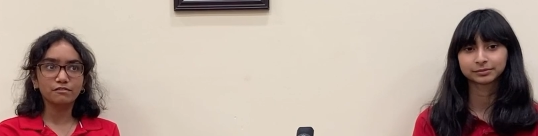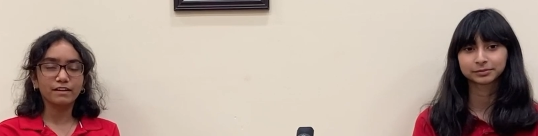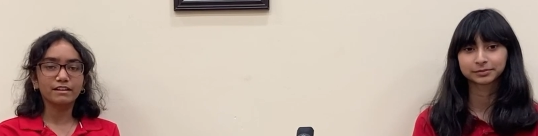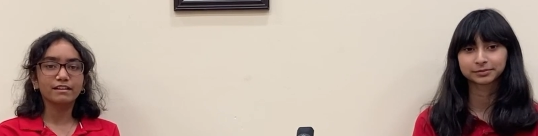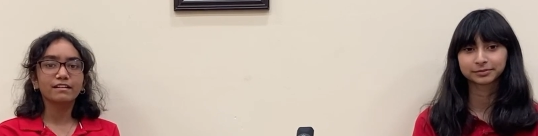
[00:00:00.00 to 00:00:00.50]

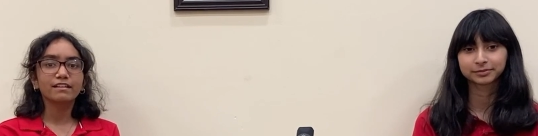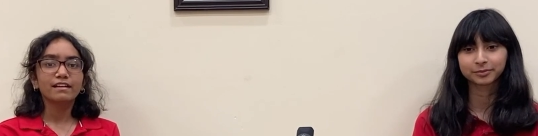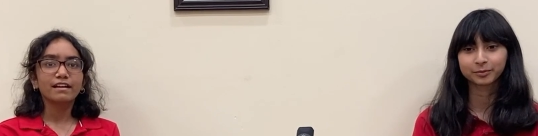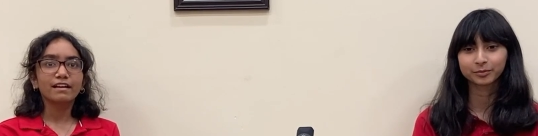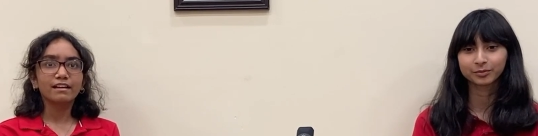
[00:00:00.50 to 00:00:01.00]
Speaker 1: fighting,
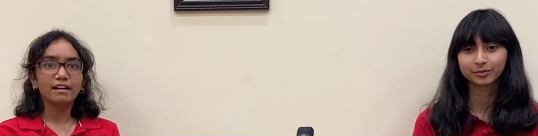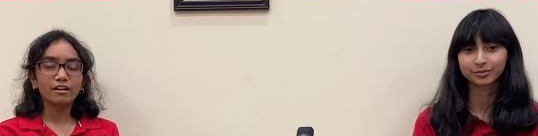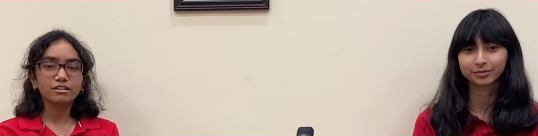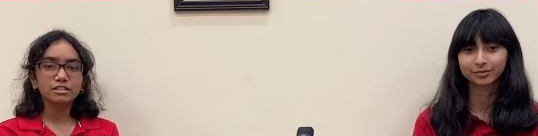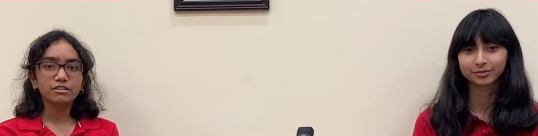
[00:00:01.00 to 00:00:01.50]
and I
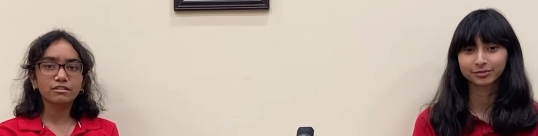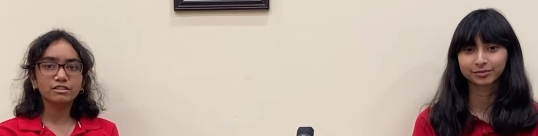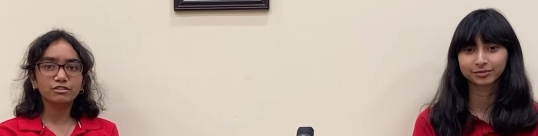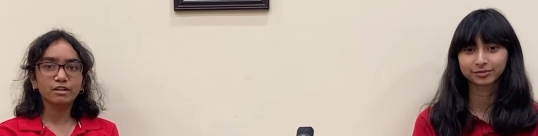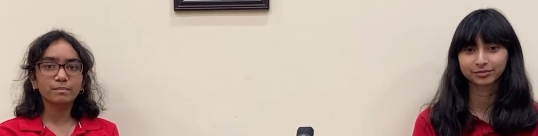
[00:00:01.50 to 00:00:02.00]
also
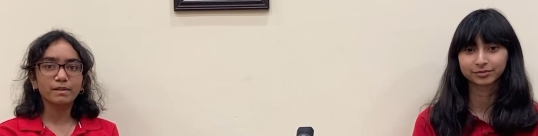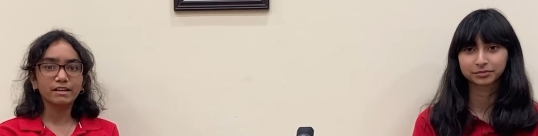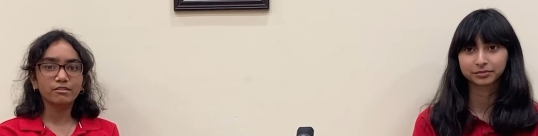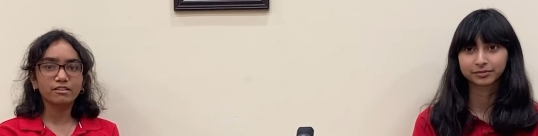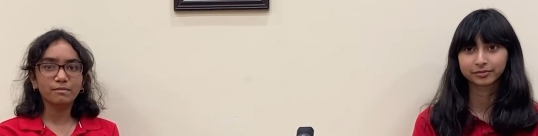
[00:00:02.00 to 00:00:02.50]
enjoy
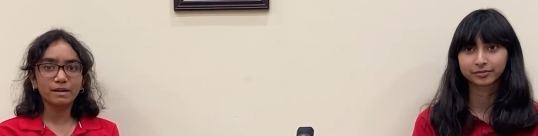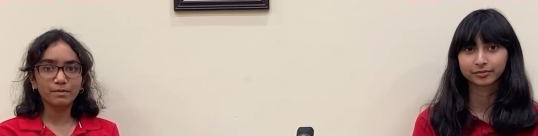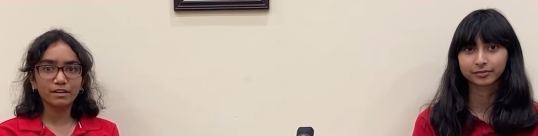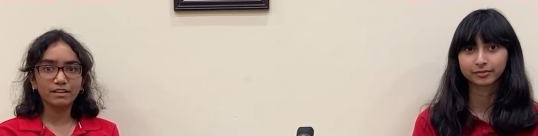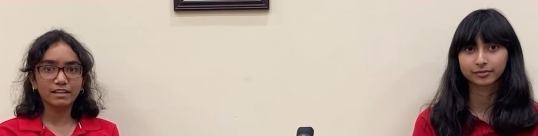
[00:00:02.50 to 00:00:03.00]
playing with my
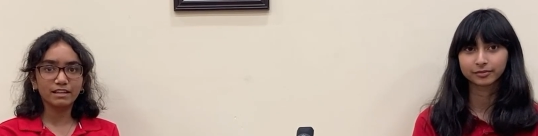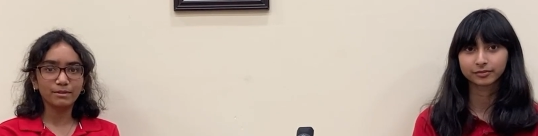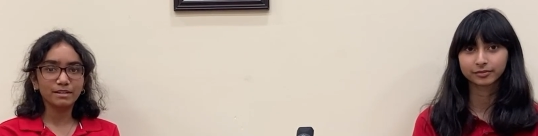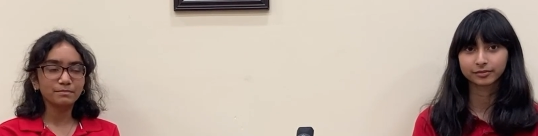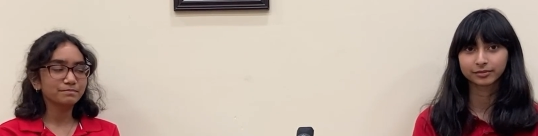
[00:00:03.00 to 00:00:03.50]
bird
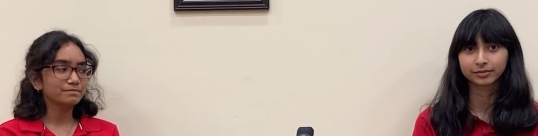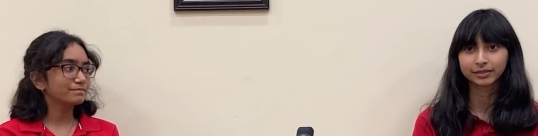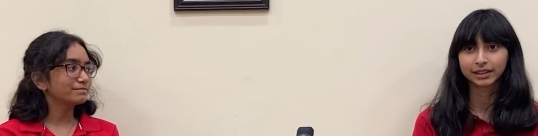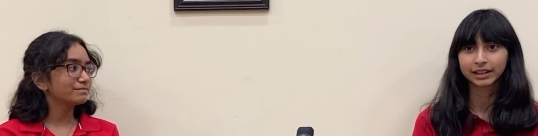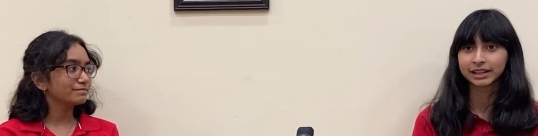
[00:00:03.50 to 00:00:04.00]
Kiwi.
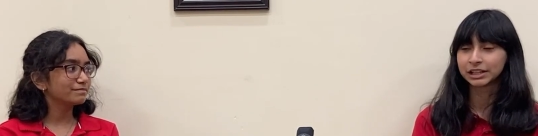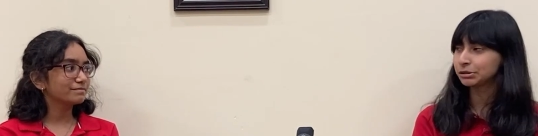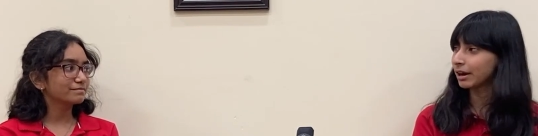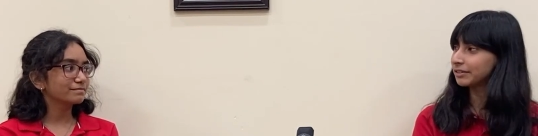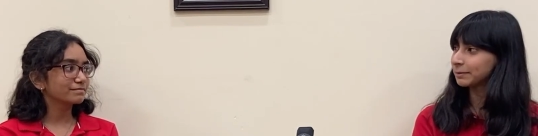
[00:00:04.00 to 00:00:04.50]
Do
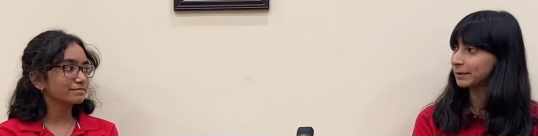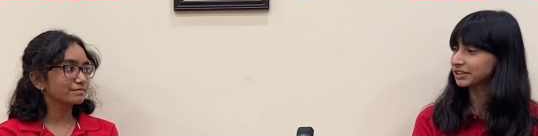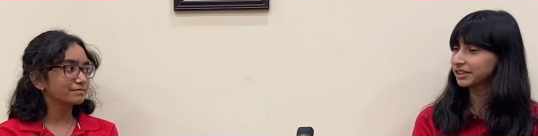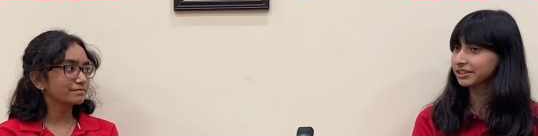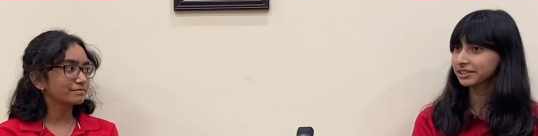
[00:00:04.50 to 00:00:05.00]
you have any
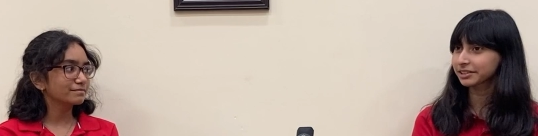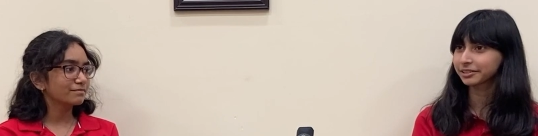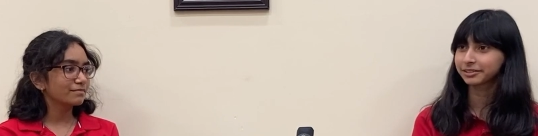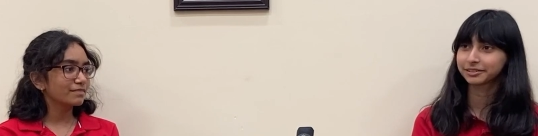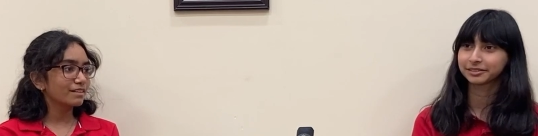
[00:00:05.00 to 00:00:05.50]
pictures?
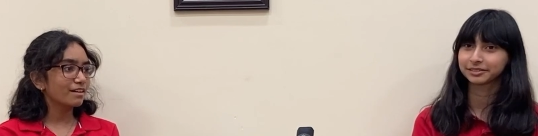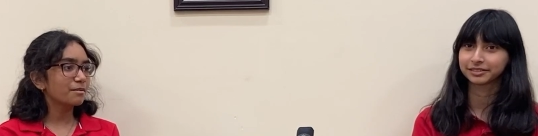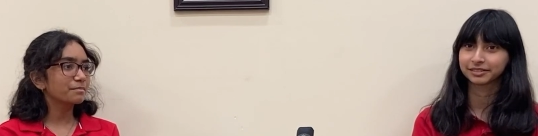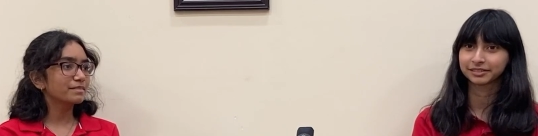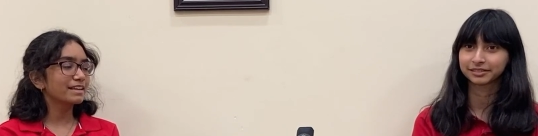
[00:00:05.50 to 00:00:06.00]

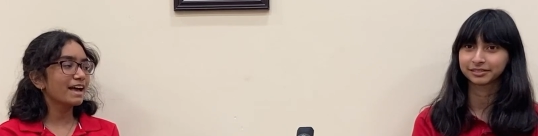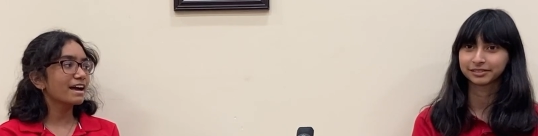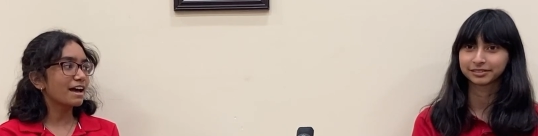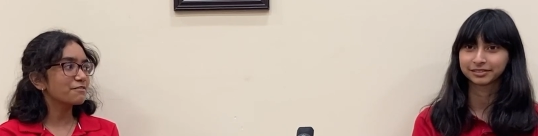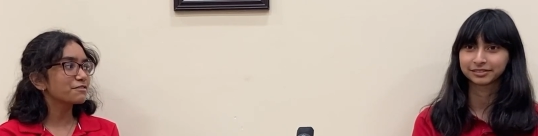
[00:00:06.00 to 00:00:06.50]
Um, yeah,
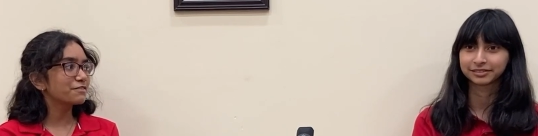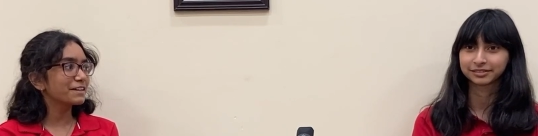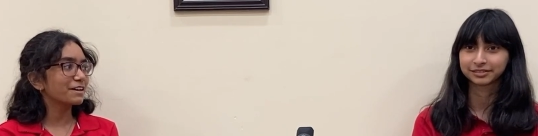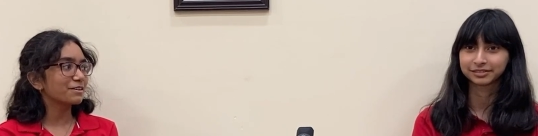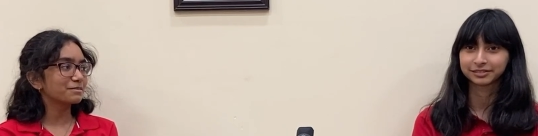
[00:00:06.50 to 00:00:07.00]
I have a
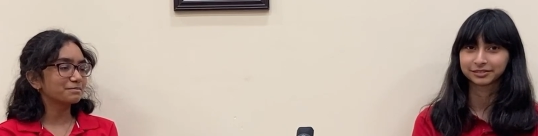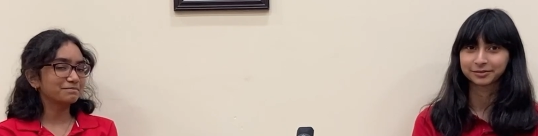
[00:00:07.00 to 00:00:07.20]
video.